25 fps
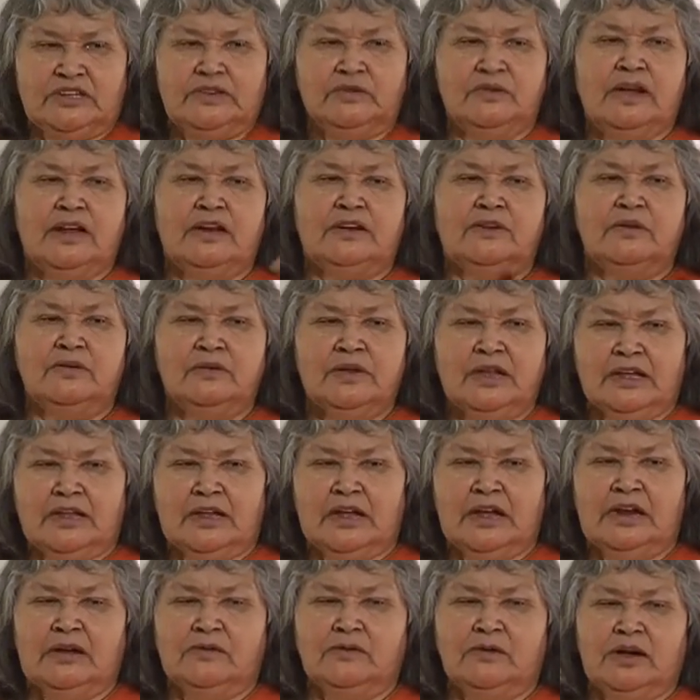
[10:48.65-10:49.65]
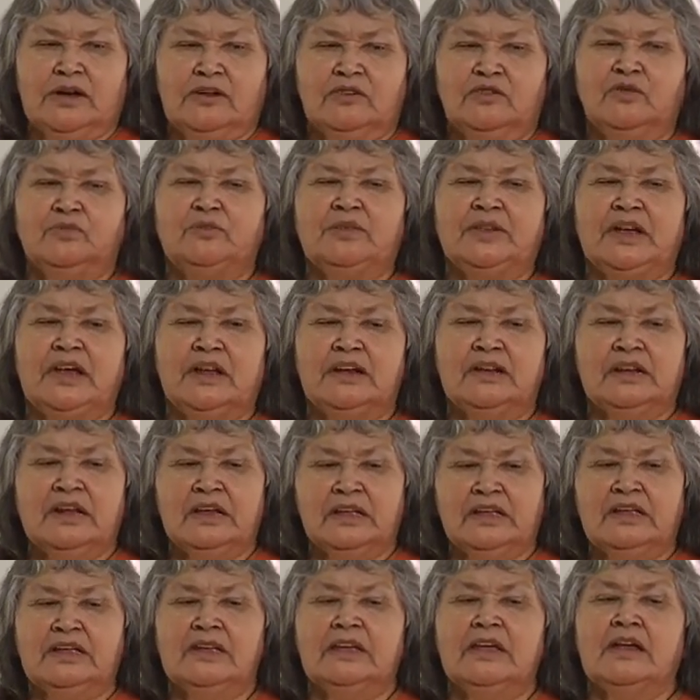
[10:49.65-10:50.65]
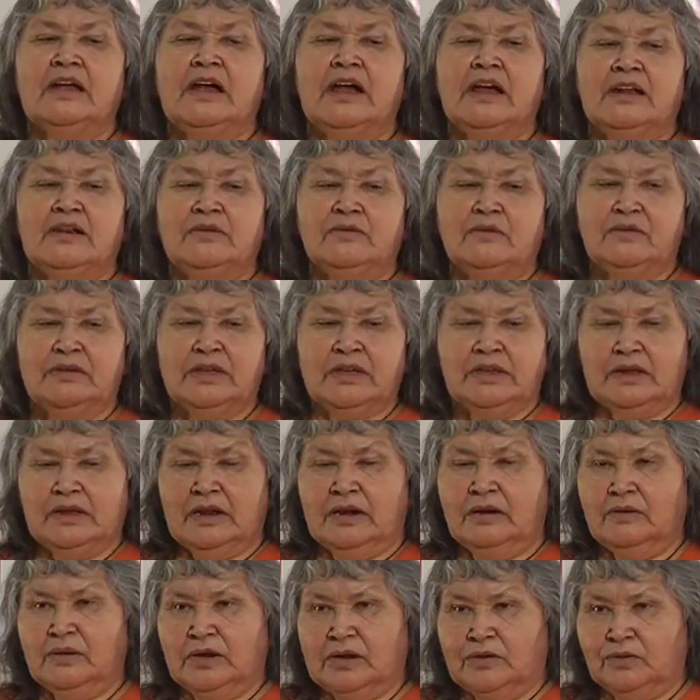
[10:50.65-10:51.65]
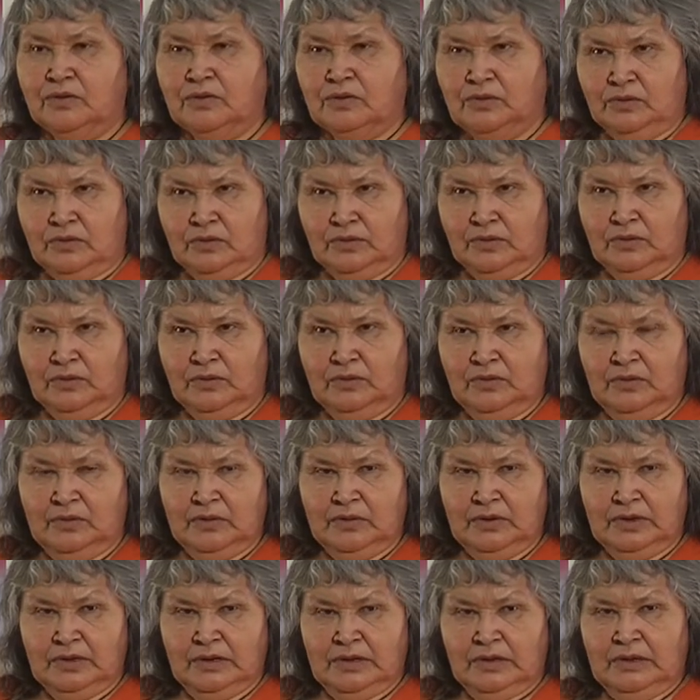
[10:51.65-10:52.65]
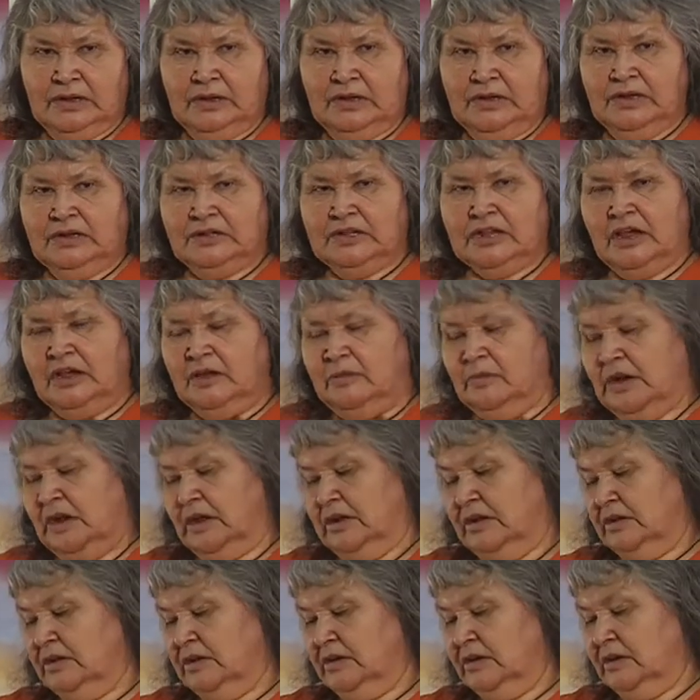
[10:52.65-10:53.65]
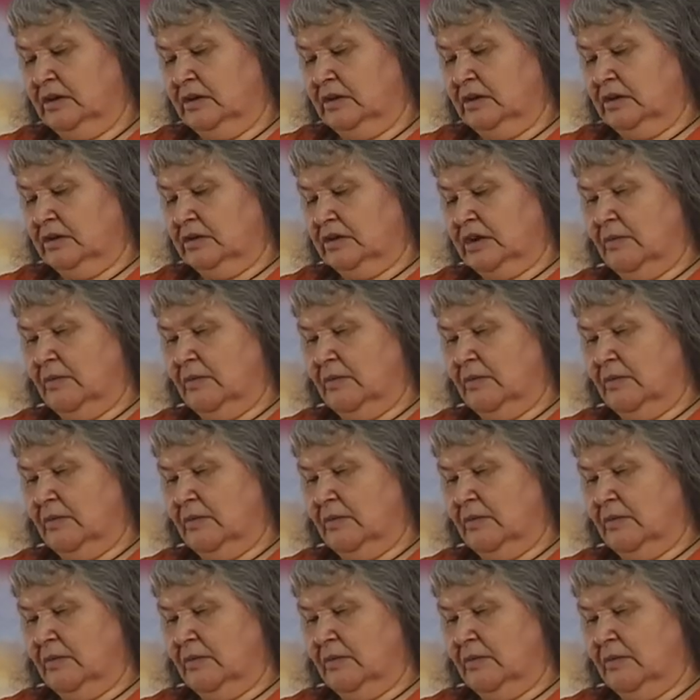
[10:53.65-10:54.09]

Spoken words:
In order to live well with others, we need to speak encouraging words of praise.